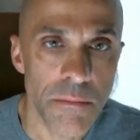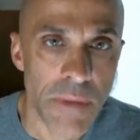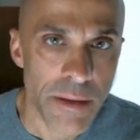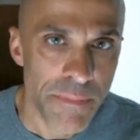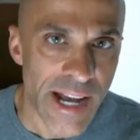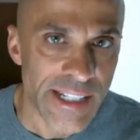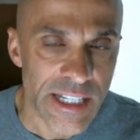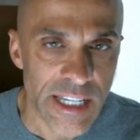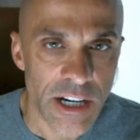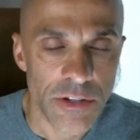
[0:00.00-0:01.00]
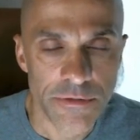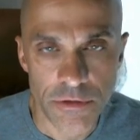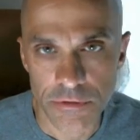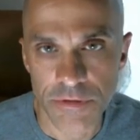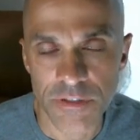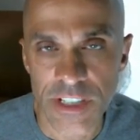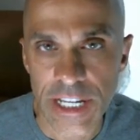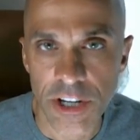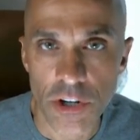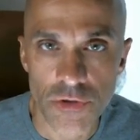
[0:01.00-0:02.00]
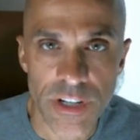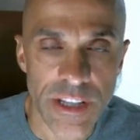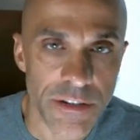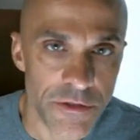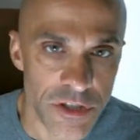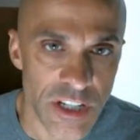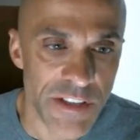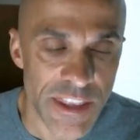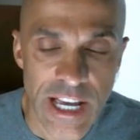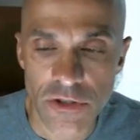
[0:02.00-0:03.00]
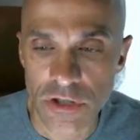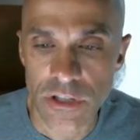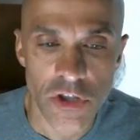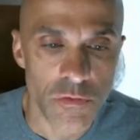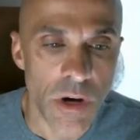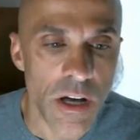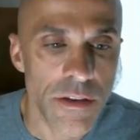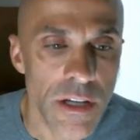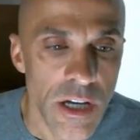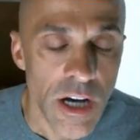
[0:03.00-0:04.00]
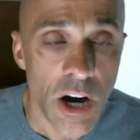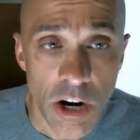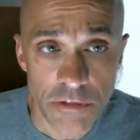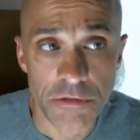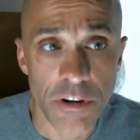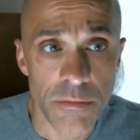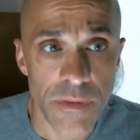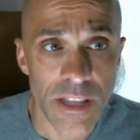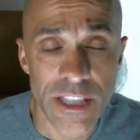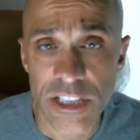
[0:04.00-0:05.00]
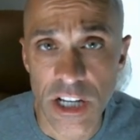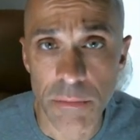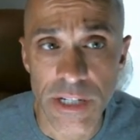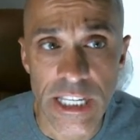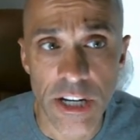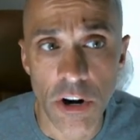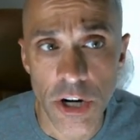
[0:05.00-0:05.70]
my bank account for $5,800 and then for $7,000 this month are from this company here,